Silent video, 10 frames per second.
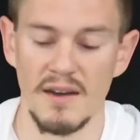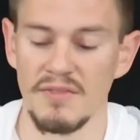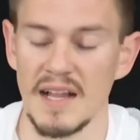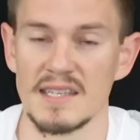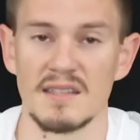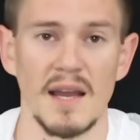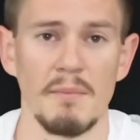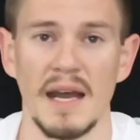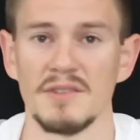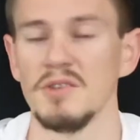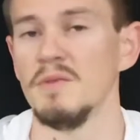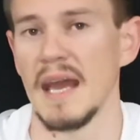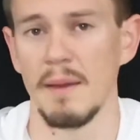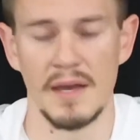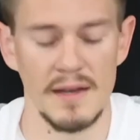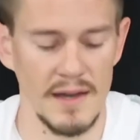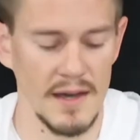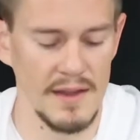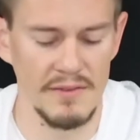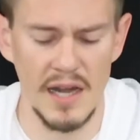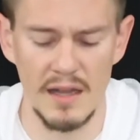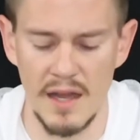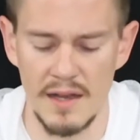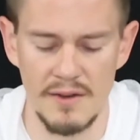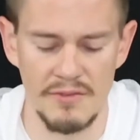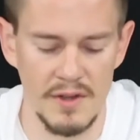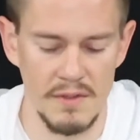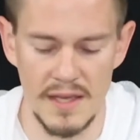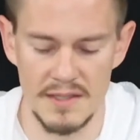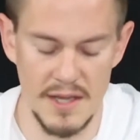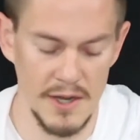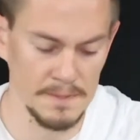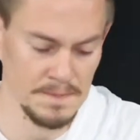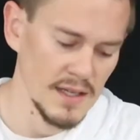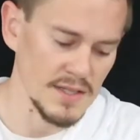flashlight mounts, you name it. They've got a lot of different things there.